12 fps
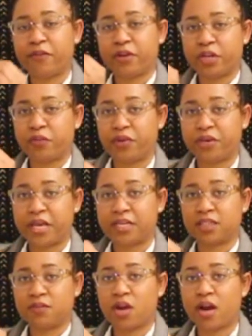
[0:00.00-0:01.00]
different
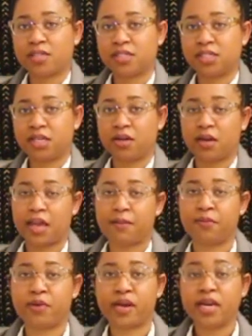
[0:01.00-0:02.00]
decks of cards into your
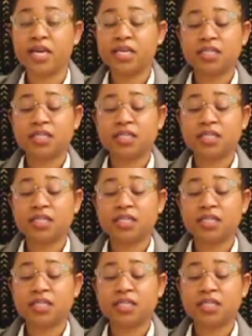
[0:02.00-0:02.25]
library.